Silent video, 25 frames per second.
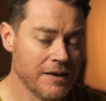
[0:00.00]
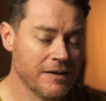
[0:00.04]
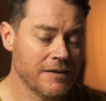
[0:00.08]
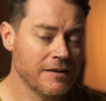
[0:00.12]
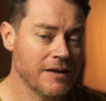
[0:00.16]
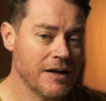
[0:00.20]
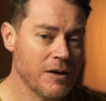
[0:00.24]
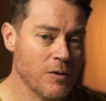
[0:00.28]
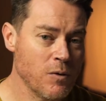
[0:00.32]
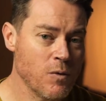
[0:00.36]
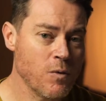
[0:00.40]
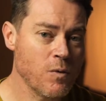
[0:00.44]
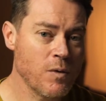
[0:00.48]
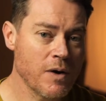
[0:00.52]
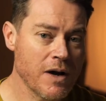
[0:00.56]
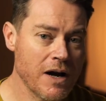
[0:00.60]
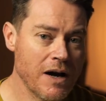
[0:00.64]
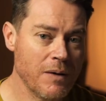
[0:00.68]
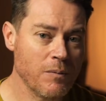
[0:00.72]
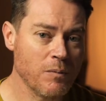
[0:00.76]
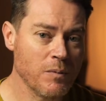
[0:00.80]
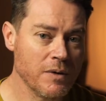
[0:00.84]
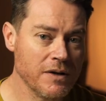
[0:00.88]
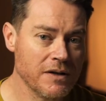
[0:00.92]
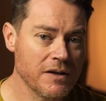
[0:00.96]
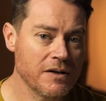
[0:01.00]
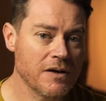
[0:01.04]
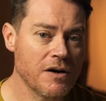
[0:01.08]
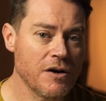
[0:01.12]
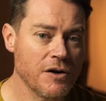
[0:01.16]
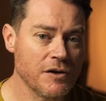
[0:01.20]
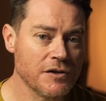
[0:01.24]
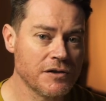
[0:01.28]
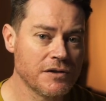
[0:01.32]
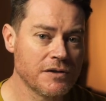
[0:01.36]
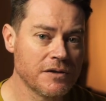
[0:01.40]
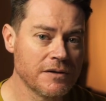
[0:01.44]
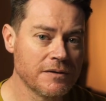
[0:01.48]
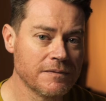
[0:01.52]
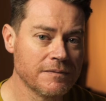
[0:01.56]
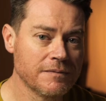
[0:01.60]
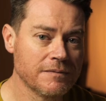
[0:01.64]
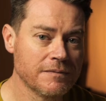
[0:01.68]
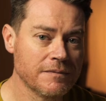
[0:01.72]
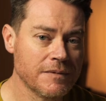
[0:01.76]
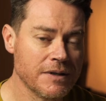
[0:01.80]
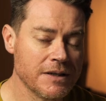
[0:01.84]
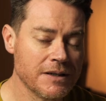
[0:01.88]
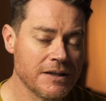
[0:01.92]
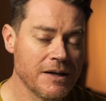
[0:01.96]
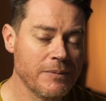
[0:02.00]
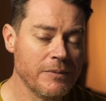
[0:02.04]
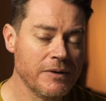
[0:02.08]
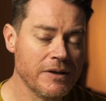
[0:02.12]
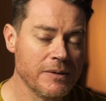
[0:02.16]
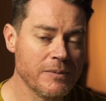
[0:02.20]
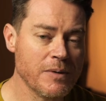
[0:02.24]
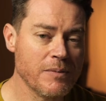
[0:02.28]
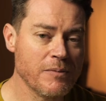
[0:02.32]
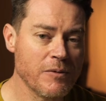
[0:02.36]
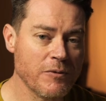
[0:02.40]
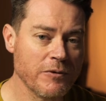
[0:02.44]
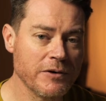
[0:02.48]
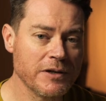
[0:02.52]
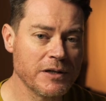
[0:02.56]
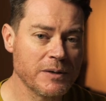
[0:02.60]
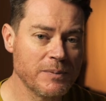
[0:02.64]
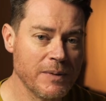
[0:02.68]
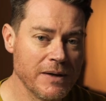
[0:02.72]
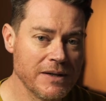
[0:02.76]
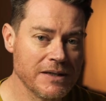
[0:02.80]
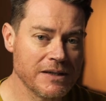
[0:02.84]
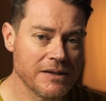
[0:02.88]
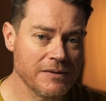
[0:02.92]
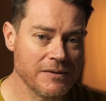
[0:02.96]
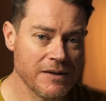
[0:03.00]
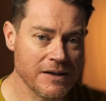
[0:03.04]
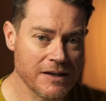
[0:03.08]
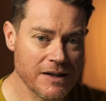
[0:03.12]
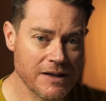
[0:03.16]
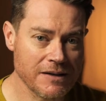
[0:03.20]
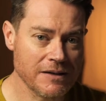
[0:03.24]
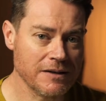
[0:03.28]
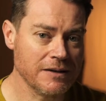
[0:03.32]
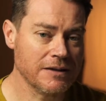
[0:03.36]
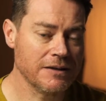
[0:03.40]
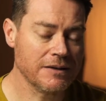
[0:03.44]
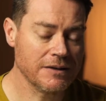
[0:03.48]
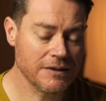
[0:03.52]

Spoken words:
they all come with a cost. And some of them are more expensive than others.